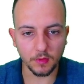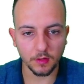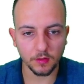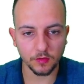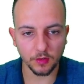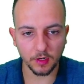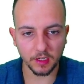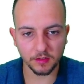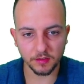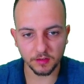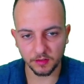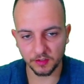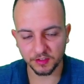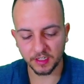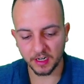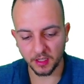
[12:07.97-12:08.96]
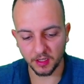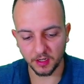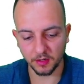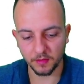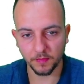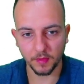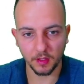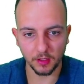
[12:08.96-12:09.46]
So let's start here.
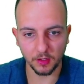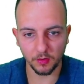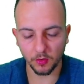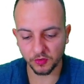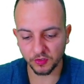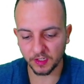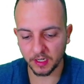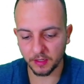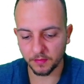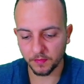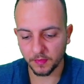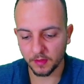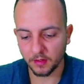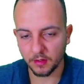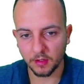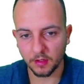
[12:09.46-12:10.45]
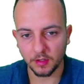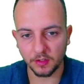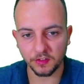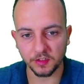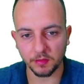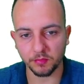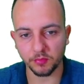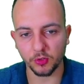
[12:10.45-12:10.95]
Equal sign,
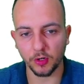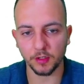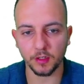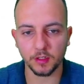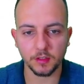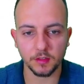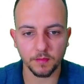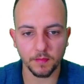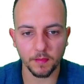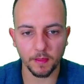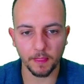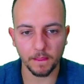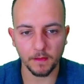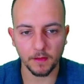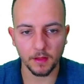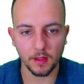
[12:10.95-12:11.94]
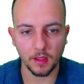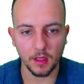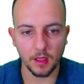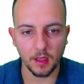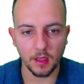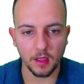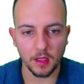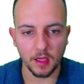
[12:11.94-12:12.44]
sum product.
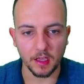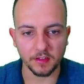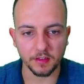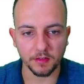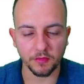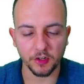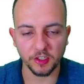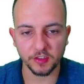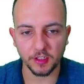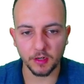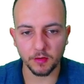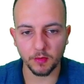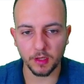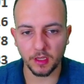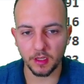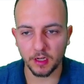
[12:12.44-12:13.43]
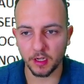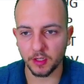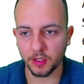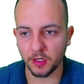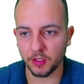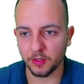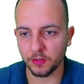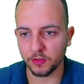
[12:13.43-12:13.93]
As the first array, I'm going to
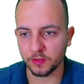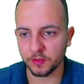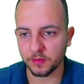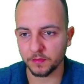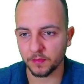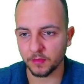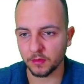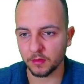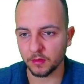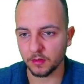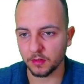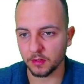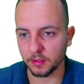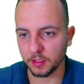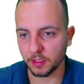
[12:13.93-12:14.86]
use the